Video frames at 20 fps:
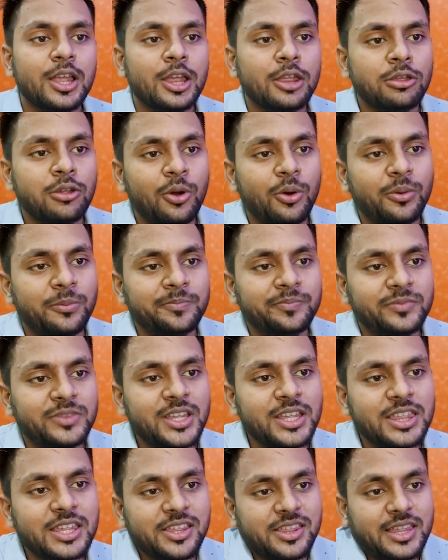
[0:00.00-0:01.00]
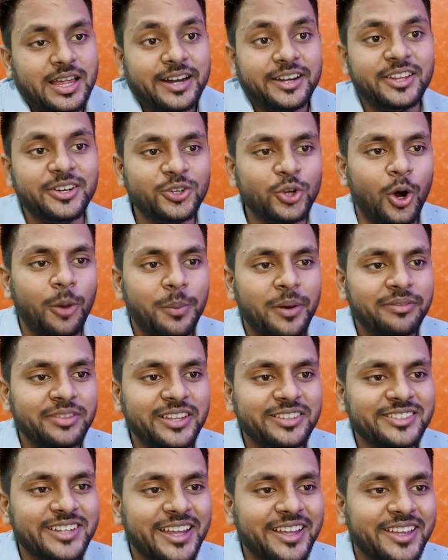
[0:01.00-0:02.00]
So this is at the top of the
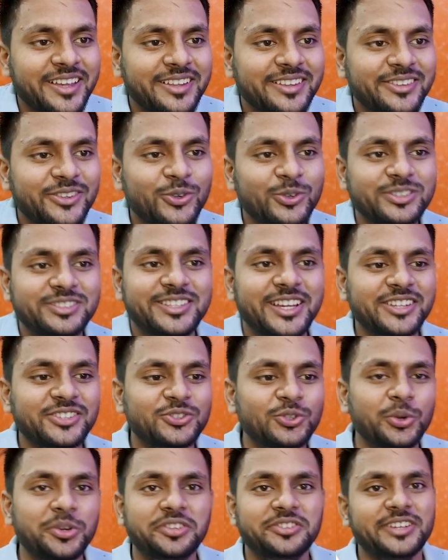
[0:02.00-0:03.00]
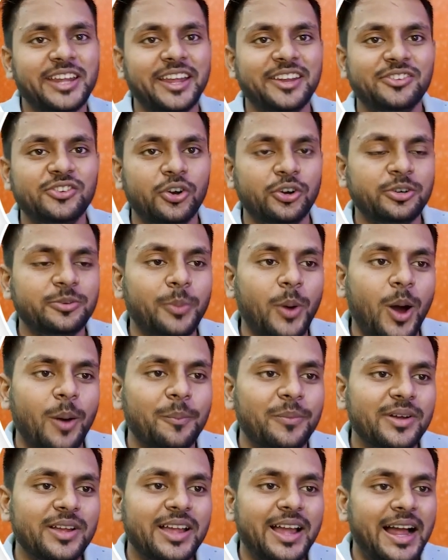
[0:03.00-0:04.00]
stack. You just do
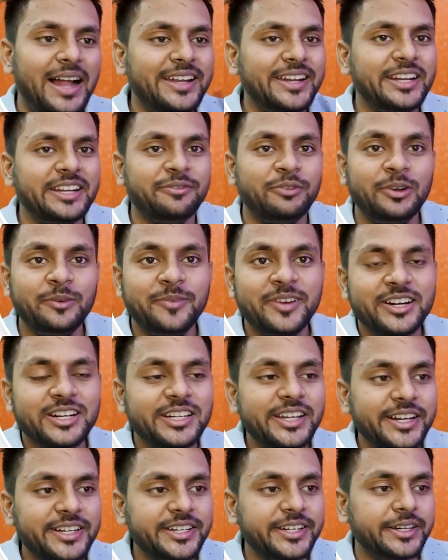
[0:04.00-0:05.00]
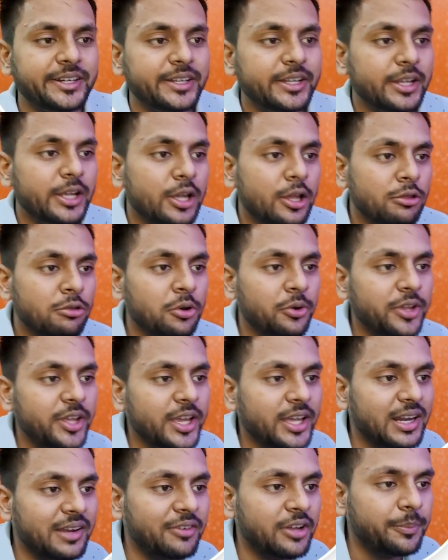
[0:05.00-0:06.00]
stacks.pop and it will be deleted. So
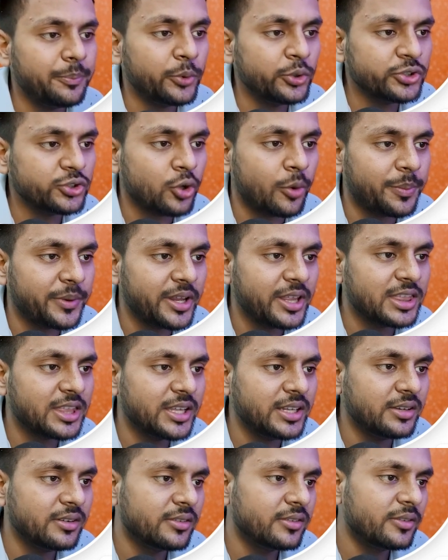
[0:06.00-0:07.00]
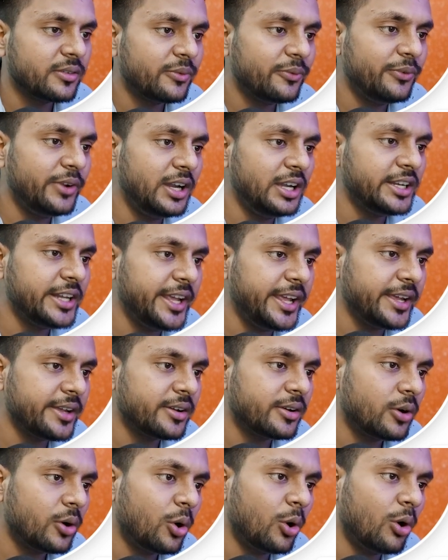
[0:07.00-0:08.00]
here our push operation will
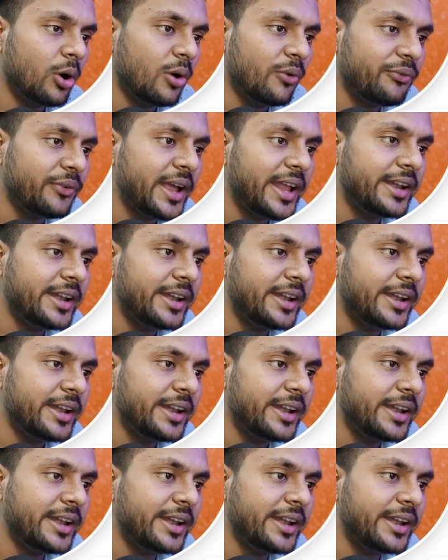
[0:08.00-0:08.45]
take of